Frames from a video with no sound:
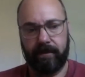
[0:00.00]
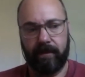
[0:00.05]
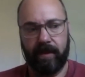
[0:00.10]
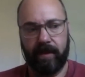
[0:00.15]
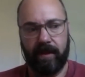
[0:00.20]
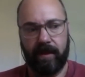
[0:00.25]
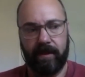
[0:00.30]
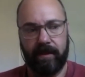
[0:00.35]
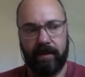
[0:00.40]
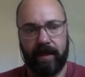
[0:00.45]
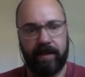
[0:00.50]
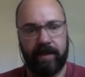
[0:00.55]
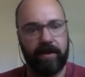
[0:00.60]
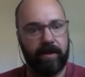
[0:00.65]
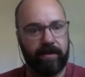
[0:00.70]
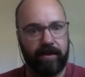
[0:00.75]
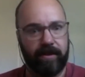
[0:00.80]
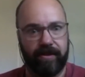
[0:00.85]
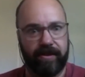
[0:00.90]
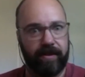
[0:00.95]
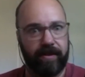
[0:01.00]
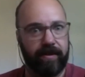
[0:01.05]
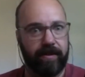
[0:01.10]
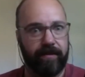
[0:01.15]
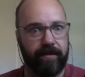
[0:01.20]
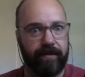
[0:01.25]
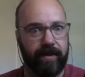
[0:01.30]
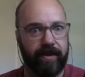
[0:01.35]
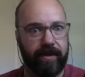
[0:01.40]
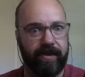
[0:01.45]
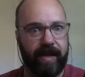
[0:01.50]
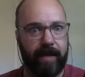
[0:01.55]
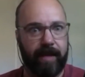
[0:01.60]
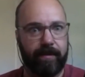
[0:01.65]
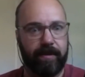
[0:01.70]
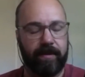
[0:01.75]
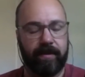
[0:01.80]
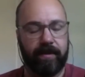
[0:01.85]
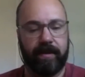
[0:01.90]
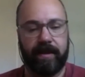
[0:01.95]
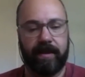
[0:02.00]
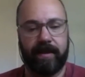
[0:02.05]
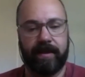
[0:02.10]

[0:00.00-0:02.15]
like Dr. Zucker, for example,